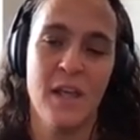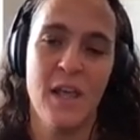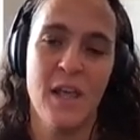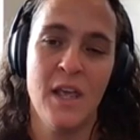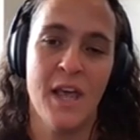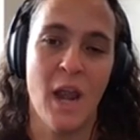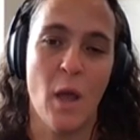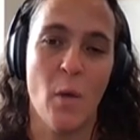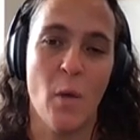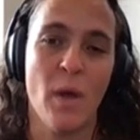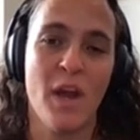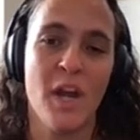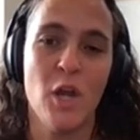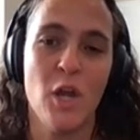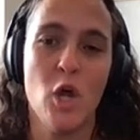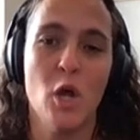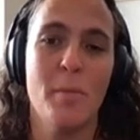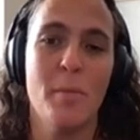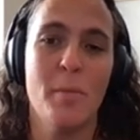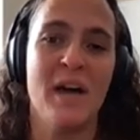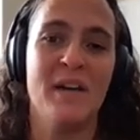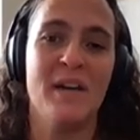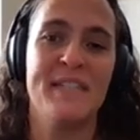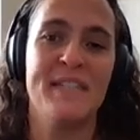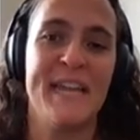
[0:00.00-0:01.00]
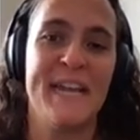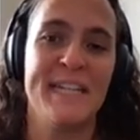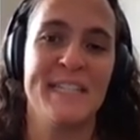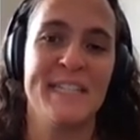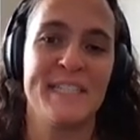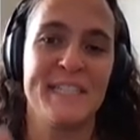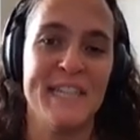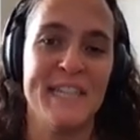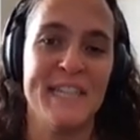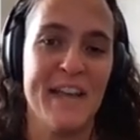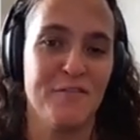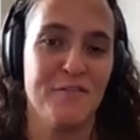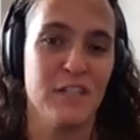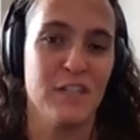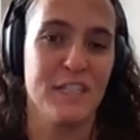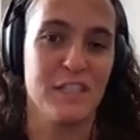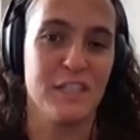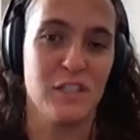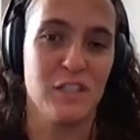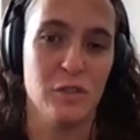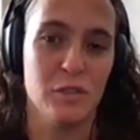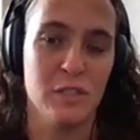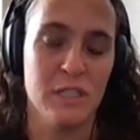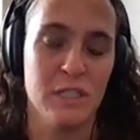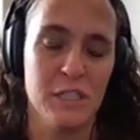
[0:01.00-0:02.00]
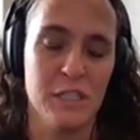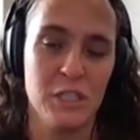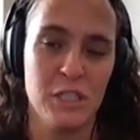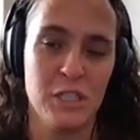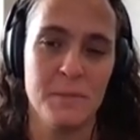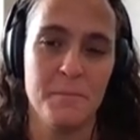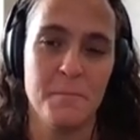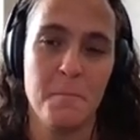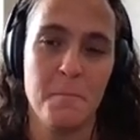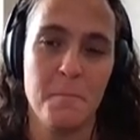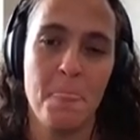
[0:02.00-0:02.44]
and I want to know about Dan's Netflix usage.